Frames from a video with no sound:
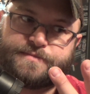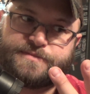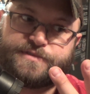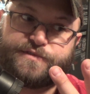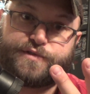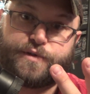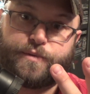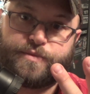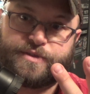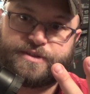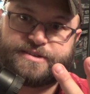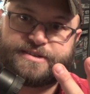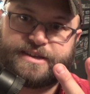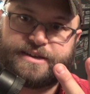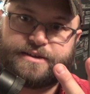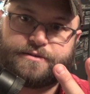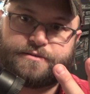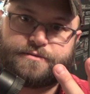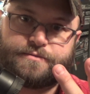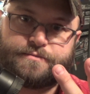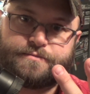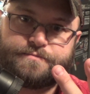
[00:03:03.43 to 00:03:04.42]
from the
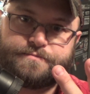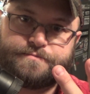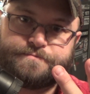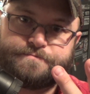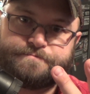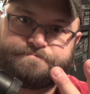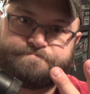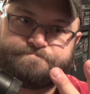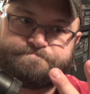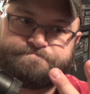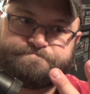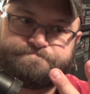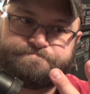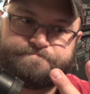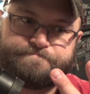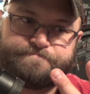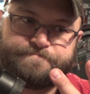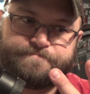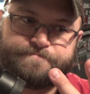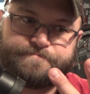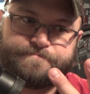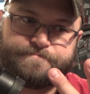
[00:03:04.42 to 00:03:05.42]
sale?
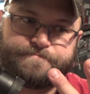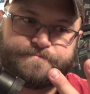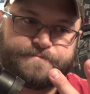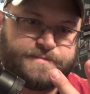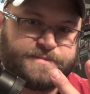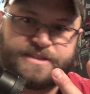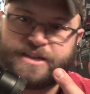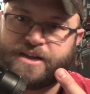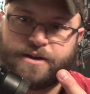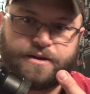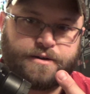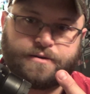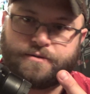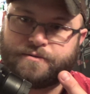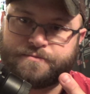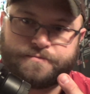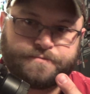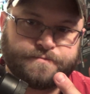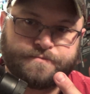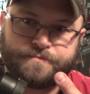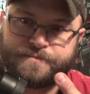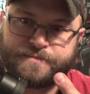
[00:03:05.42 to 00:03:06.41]
No.
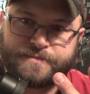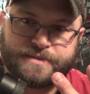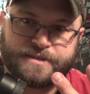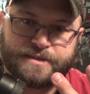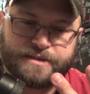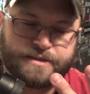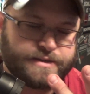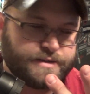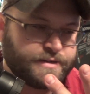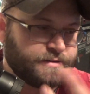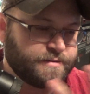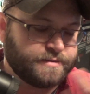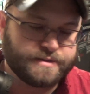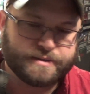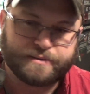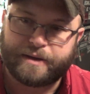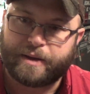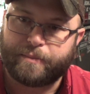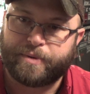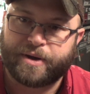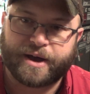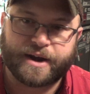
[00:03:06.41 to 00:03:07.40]

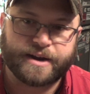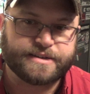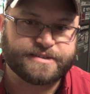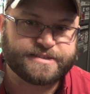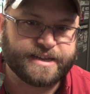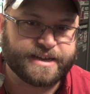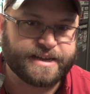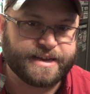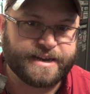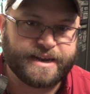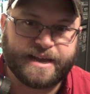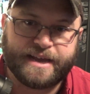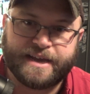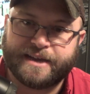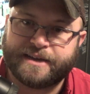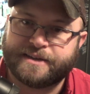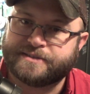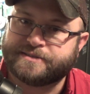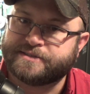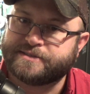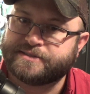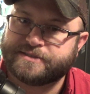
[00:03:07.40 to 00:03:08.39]
I bought it
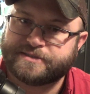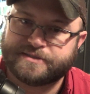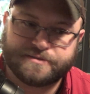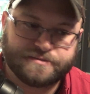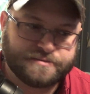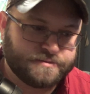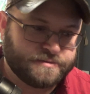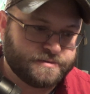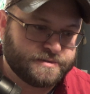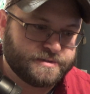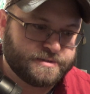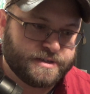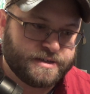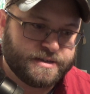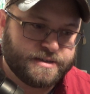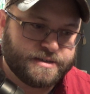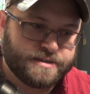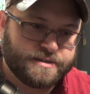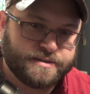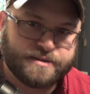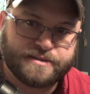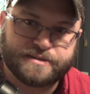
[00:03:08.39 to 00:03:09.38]
secondhand.
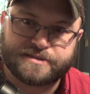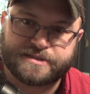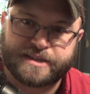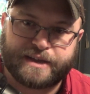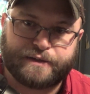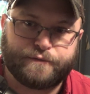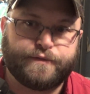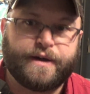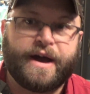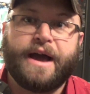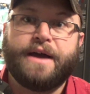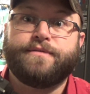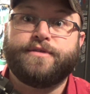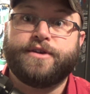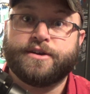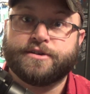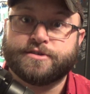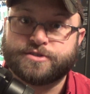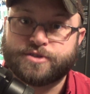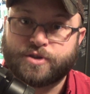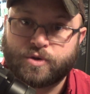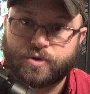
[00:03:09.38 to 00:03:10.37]
It's like 5
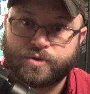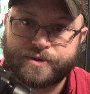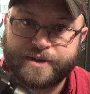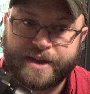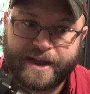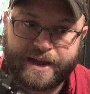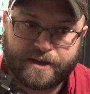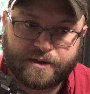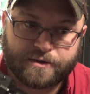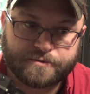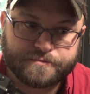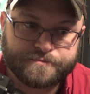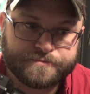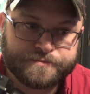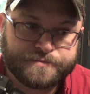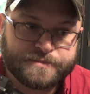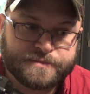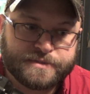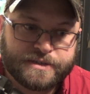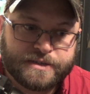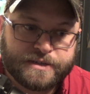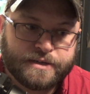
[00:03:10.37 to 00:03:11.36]
years old now.
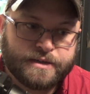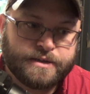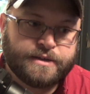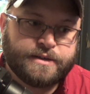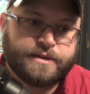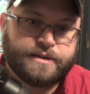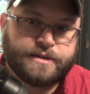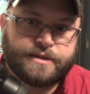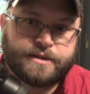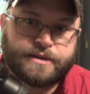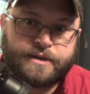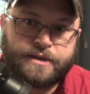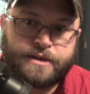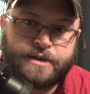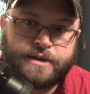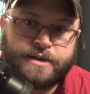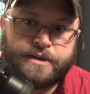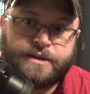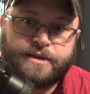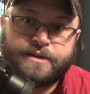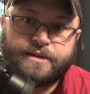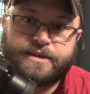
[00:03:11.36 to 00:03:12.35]

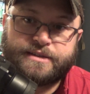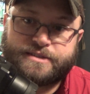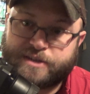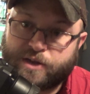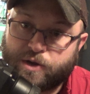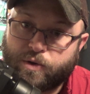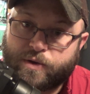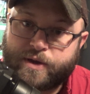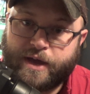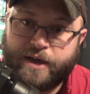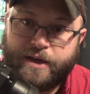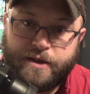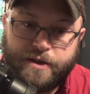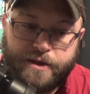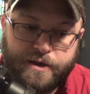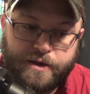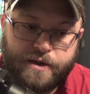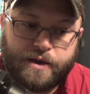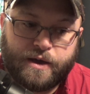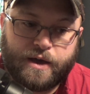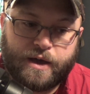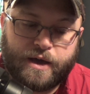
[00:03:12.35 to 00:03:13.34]
I said, okay,
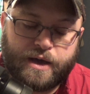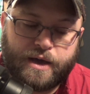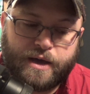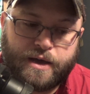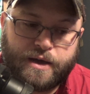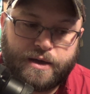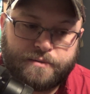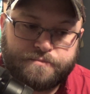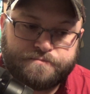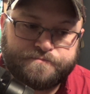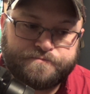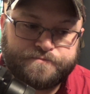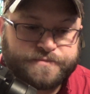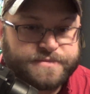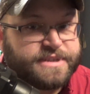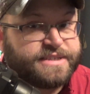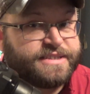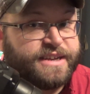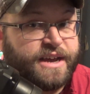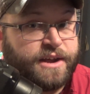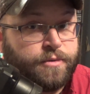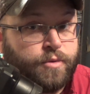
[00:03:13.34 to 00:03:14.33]

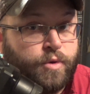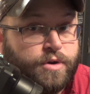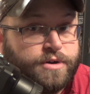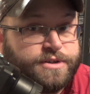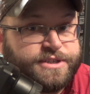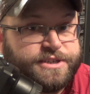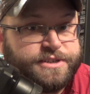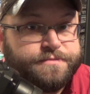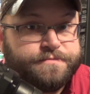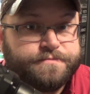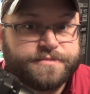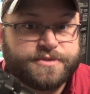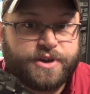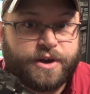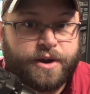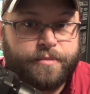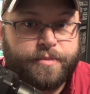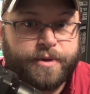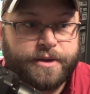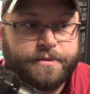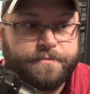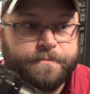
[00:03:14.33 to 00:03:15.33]
it's out of warranty.
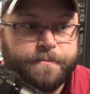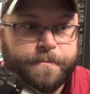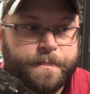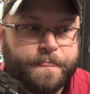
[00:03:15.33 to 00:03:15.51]
Sorry, bud.